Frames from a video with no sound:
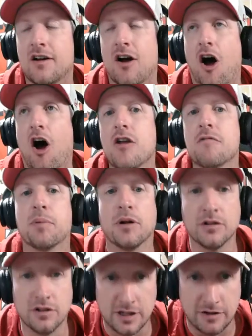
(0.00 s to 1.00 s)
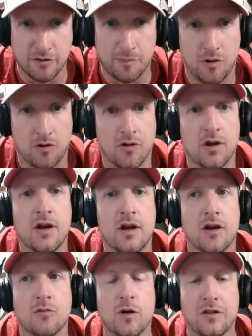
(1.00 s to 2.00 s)
unbelievable
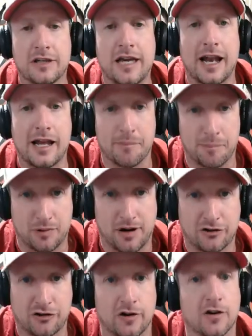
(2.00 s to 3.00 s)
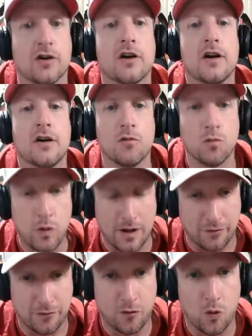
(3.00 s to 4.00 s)
with getting pressure with
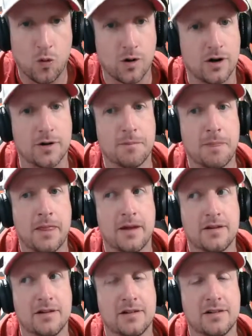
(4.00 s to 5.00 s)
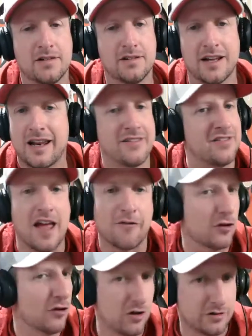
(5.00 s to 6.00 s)
4. It has
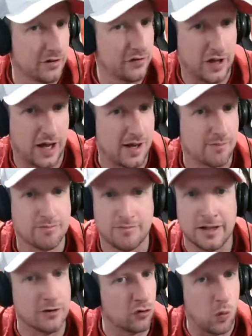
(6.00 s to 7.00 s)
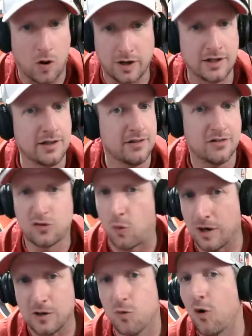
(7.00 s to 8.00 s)
never looked the same in 20,
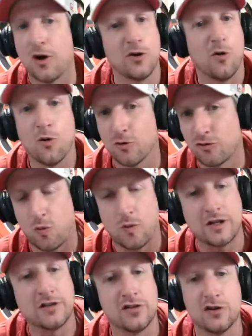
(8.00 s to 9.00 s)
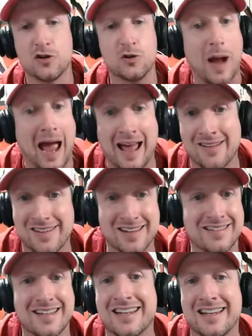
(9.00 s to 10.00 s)
21, or 22 as
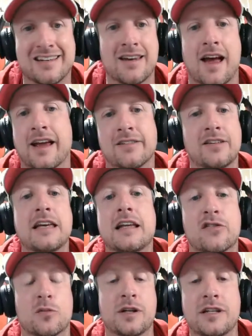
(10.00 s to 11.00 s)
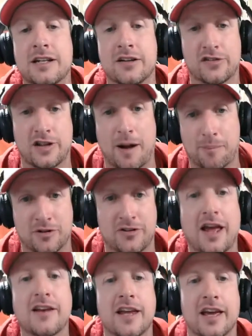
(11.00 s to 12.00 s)
it did in 19. So we need to stop
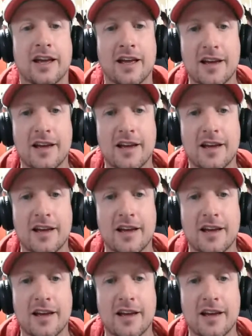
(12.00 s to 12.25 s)
pretending